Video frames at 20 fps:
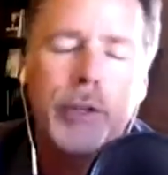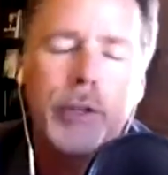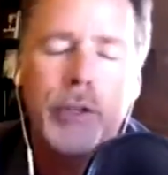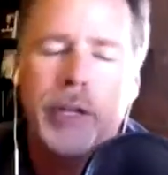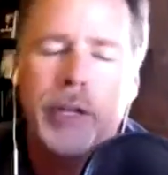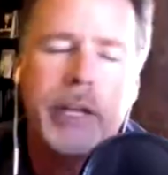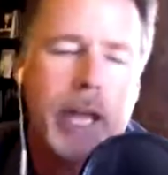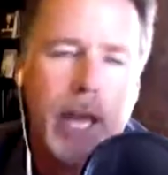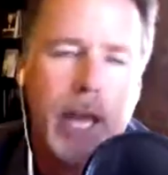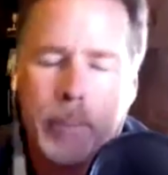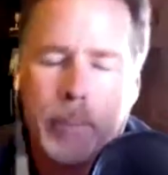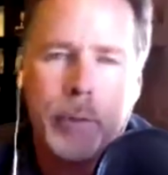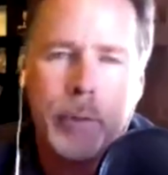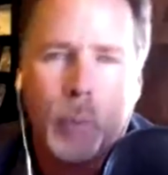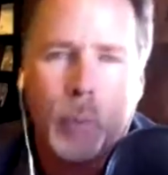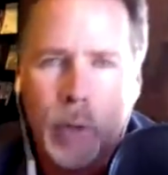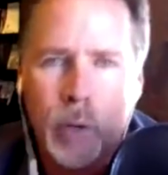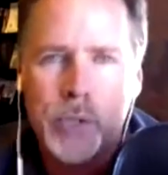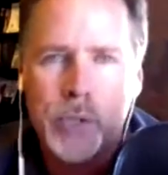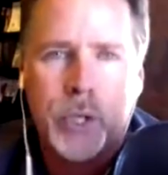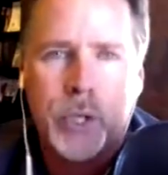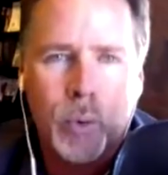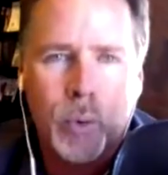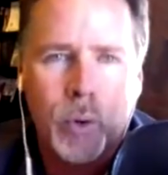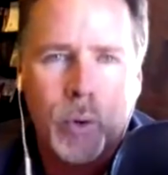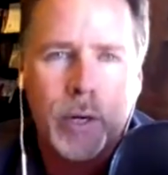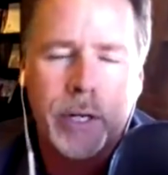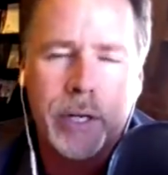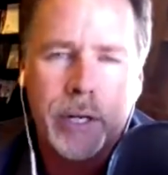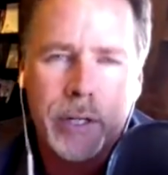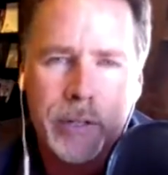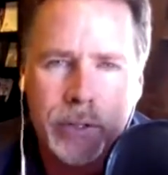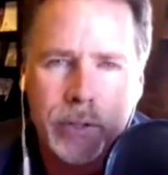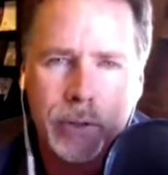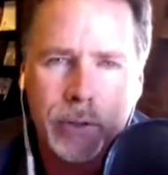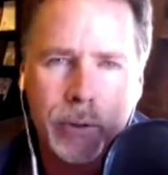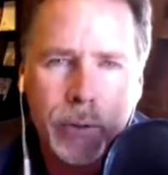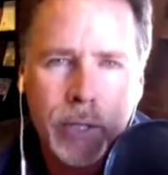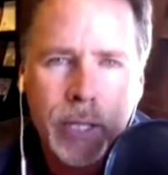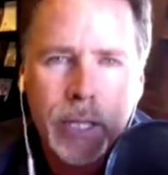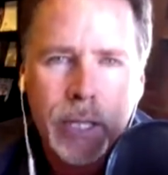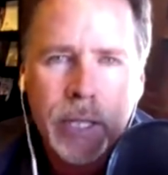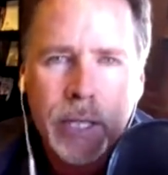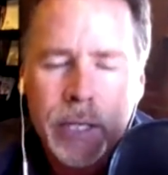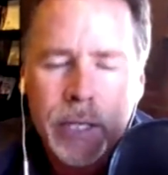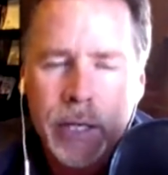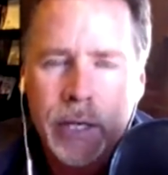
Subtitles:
Everything happened the way she wanted it to,